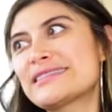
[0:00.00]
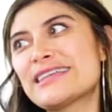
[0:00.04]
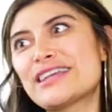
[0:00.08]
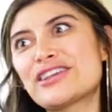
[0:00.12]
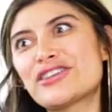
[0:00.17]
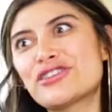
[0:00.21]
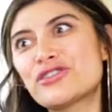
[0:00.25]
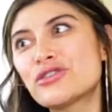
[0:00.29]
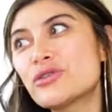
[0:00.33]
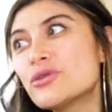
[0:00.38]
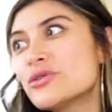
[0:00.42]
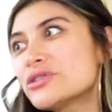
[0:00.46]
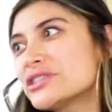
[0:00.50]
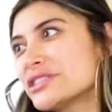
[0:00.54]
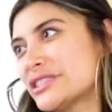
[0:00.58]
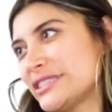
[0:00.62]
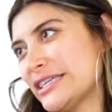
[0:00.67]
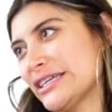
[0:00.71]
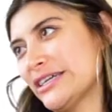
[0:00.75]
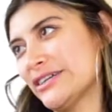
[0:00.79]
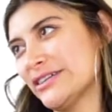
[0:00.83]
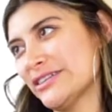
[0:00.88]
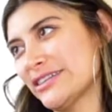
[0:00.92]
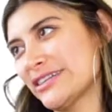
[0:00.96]
It's a huge
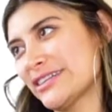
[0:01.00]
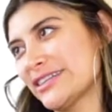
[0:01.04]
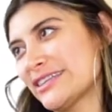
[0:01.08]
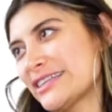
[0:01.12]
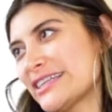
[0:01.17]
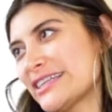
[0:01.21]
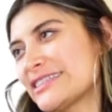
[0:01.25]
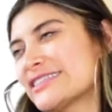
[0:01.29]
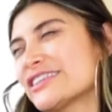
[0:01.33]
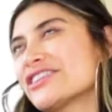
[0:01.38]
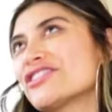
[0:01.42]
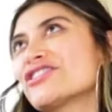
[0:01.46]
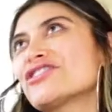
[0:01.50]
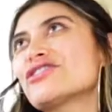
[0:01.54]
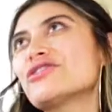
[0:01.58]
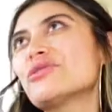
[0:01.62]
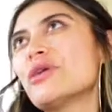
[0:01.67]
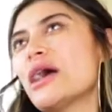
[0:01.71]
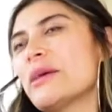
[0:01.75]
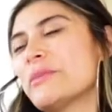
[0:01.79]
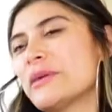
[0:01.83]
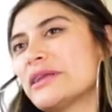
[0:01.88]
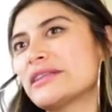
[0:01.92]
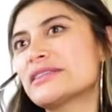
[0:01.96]
deal. Mm-hmm. It's a huge,
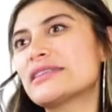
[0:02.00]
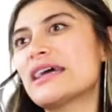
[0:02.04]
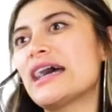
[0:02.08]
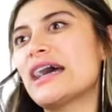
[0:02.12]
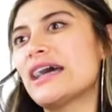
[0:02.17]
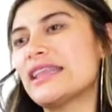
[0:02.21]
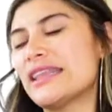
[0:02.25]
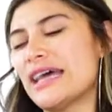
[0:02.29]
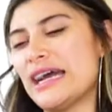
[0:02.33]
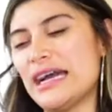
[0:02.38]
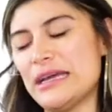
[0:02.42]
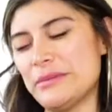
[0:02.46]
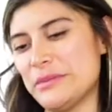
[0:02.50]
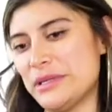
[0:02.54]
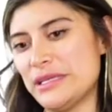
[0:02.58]
I mean, that, that, I